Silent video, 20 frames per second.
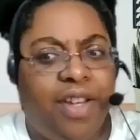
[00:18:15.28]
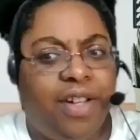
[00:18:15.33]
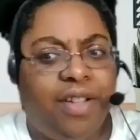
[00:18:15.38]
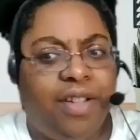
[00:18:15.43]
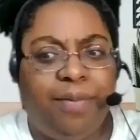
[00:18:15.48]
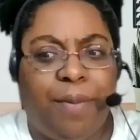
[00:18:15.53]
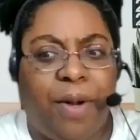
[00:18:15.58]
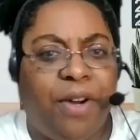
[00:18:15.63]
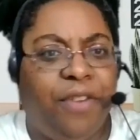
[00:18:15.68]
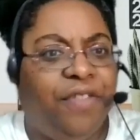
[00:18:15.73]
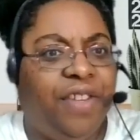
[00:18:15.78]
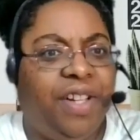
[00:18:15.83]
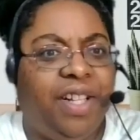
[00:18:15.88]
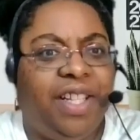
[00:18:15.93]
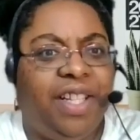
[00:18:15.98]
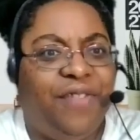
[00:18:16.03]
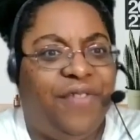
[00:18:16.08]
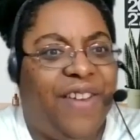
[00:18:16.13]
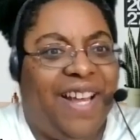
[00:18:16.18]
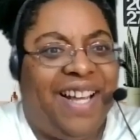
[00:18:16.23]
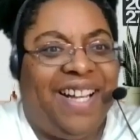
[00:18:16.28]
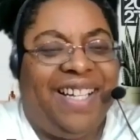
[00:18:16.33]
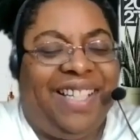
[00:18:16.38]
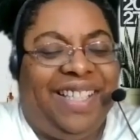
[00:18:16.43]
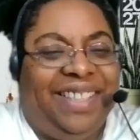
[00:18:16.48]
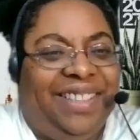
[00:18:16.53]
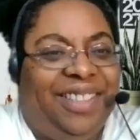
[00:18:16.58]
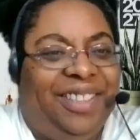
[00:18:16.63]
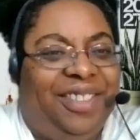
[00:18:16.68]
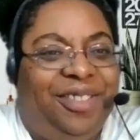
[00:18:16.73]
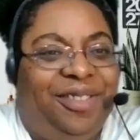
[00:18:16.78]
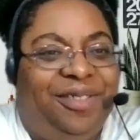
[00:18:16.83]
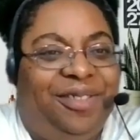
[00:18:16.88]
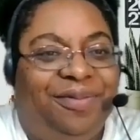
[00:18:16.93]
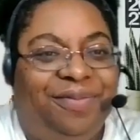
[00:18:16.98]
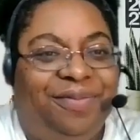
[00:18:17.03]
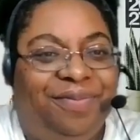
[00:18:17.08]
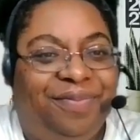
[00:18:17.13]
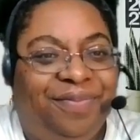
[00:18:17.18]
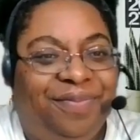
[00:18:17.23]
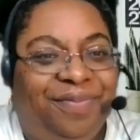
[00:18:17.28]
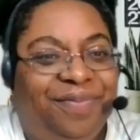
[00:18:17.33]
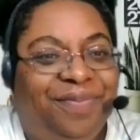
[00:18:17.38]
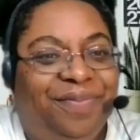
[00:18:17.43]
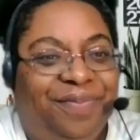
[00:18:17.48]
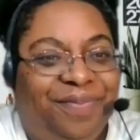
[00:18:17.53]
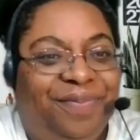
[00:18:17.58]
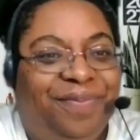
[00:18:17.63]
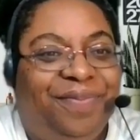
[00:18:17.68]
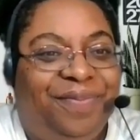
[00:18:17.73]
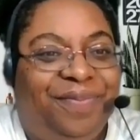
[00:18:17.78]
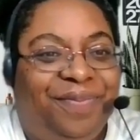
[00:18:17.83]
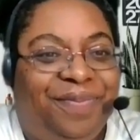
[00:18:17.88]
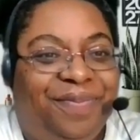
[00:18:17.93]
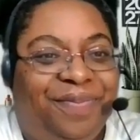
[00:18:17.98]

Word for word: you're perfectly fine. Okay, thank you.